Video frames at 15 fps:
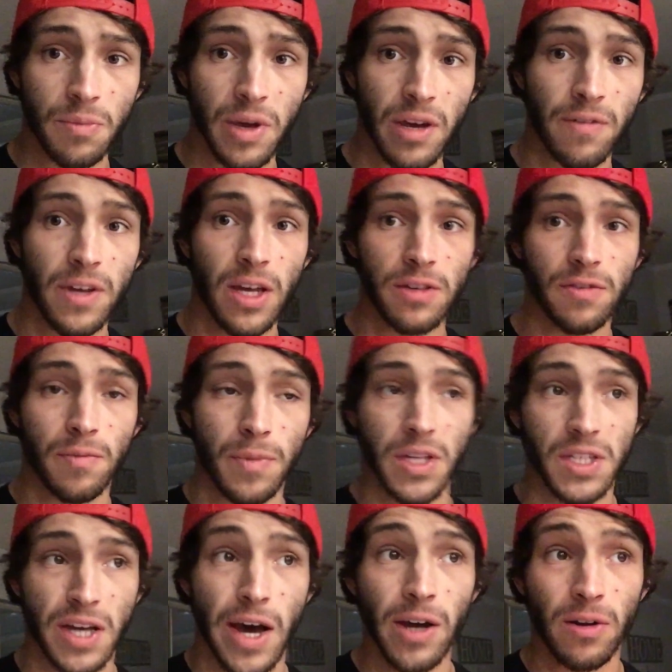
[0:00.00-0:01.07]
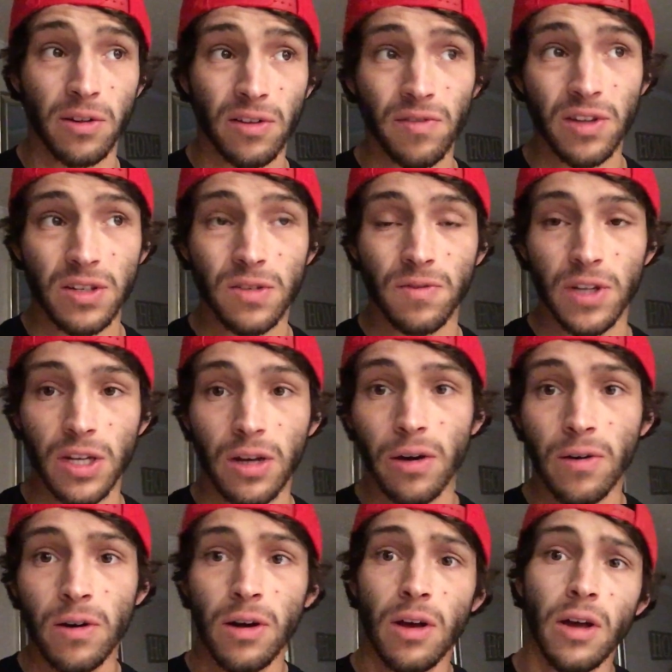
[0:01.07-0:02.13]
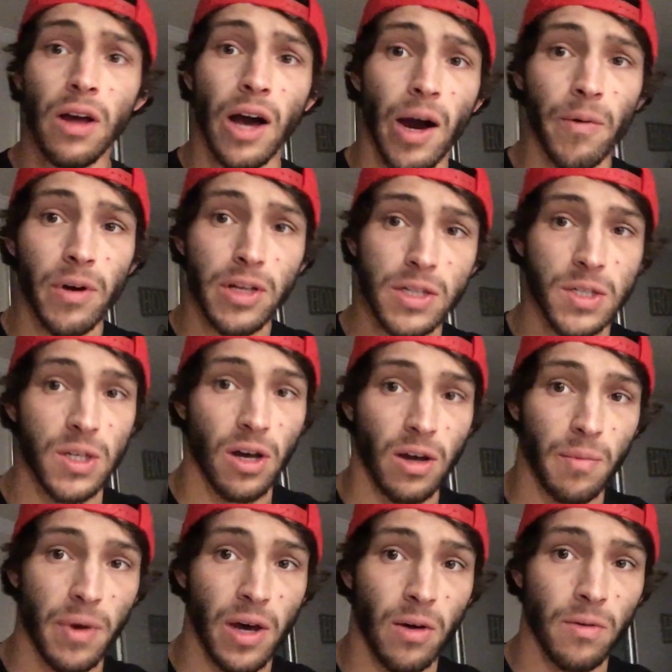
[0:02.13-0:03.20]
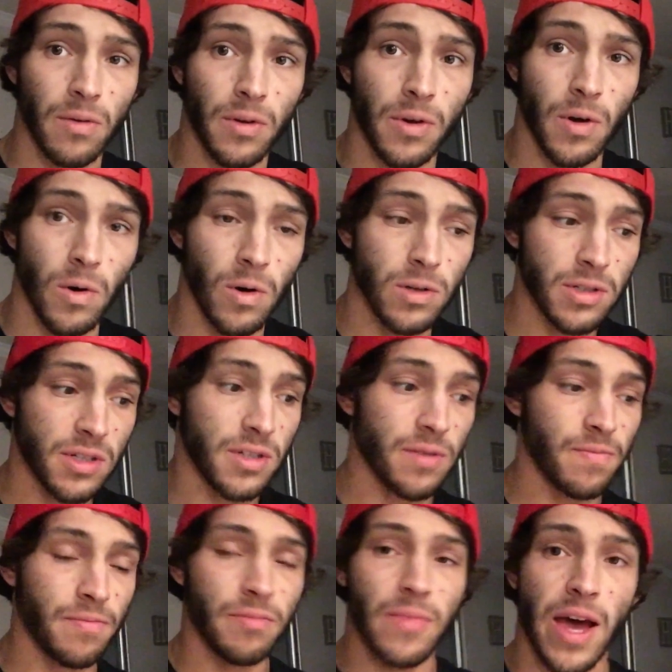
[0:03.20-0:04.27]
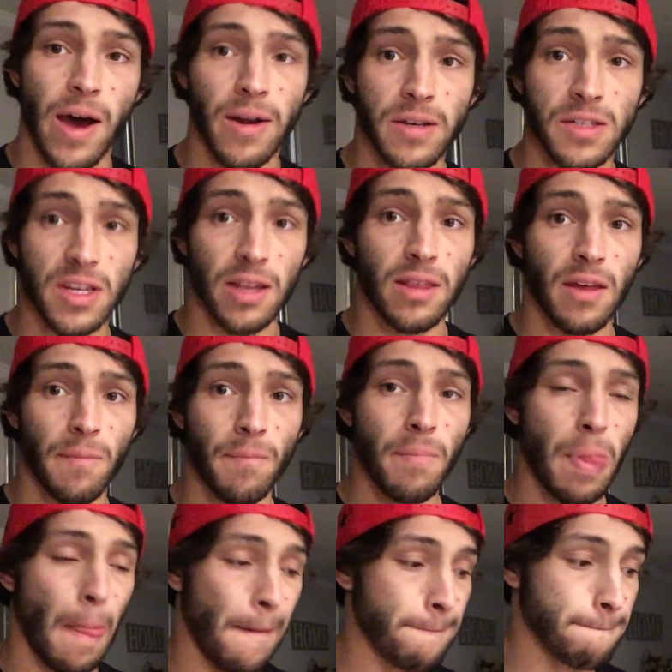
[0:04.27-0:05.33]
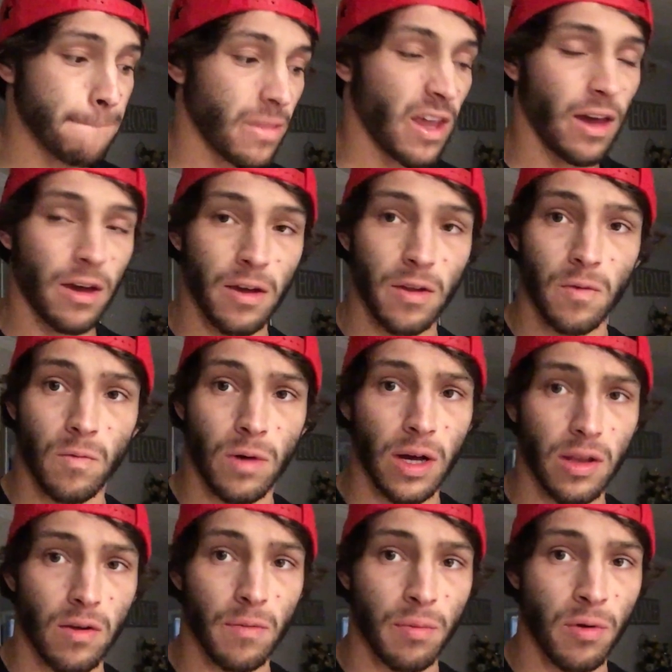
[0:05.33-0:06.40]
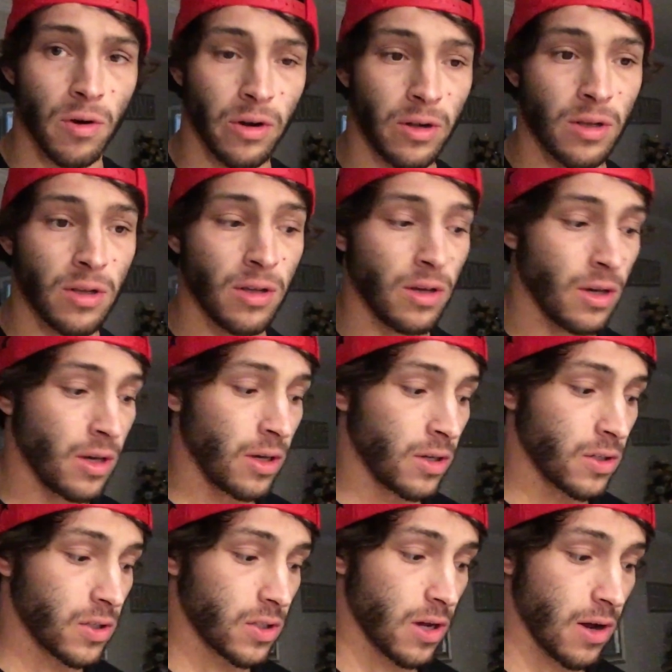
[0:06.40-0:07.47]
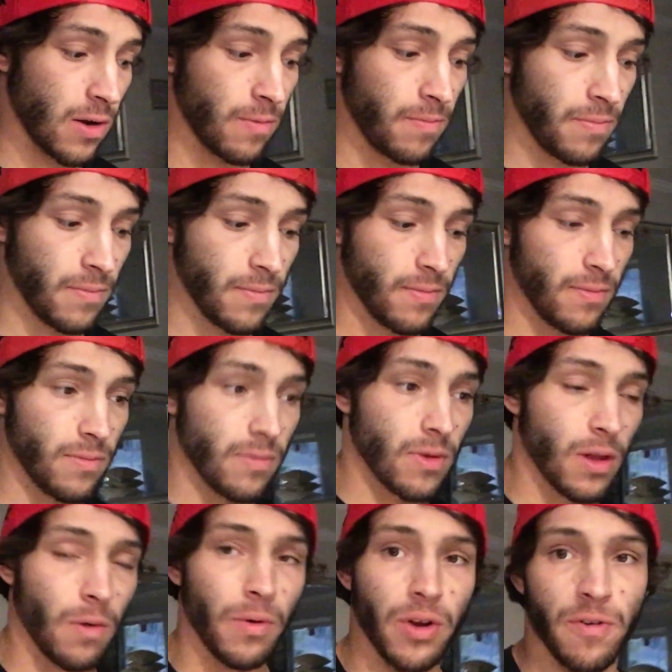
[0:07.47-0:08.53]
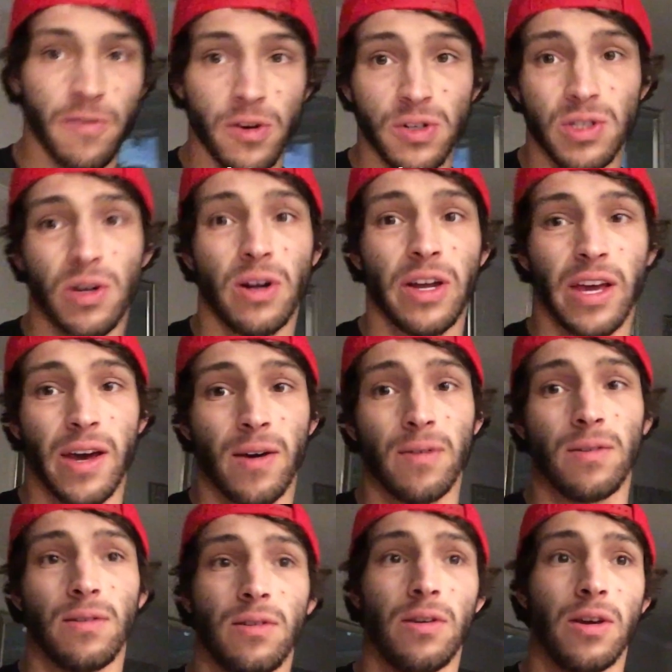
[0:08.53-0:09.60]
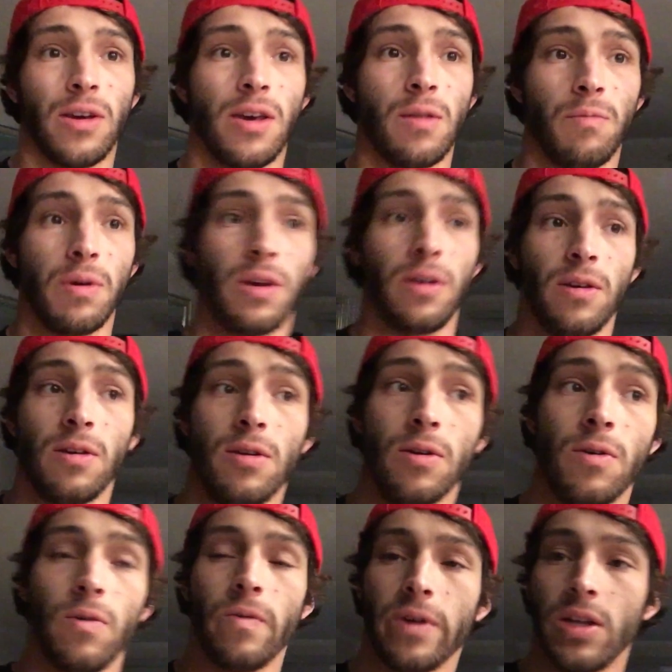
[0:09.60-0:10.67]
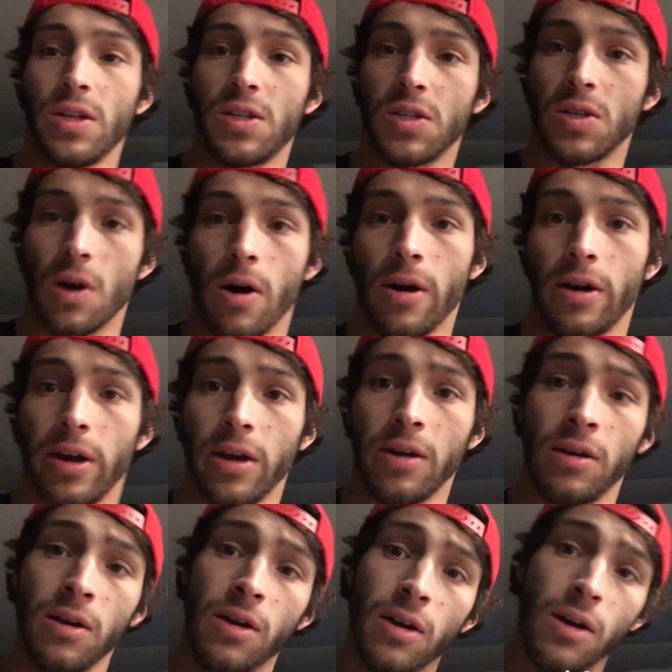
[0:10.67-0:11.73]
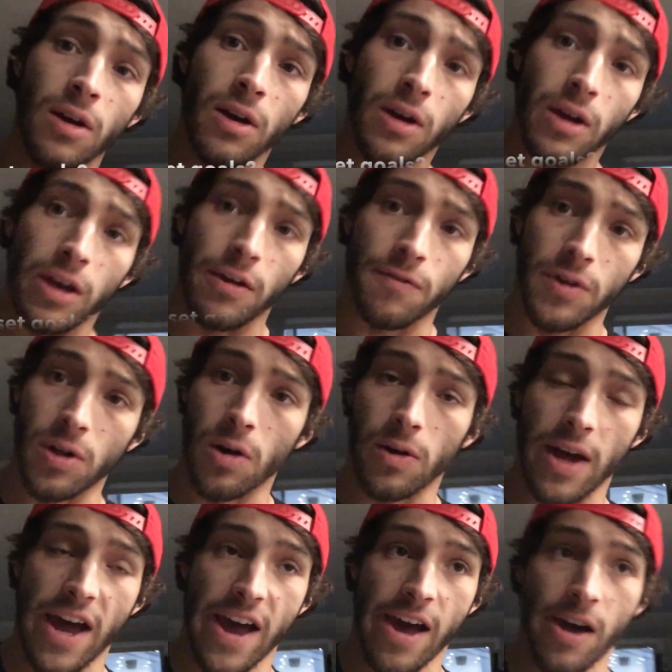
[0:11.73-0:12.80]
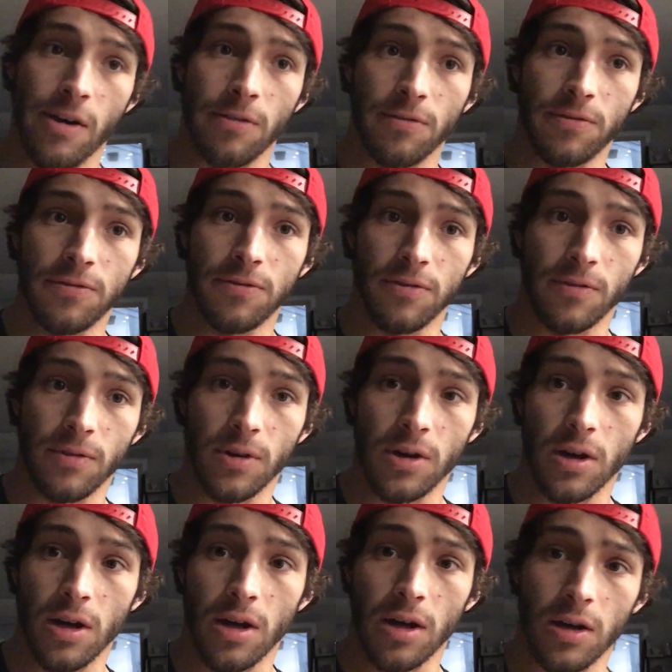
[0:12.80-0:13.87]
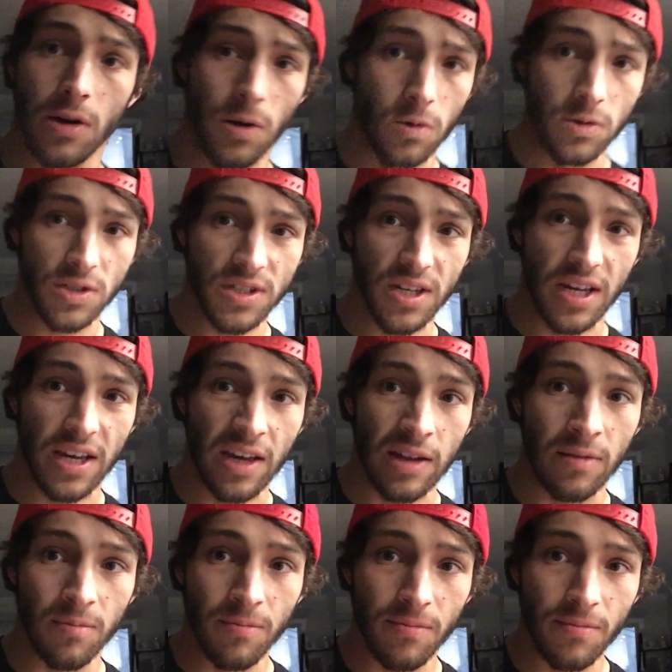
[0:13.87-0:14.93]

you may have guessed from the title of this video, I wanted to talk about goals, how to set them, and why they're important. So when you're first starting out, it can be really disheartening if you don't have goals to hit.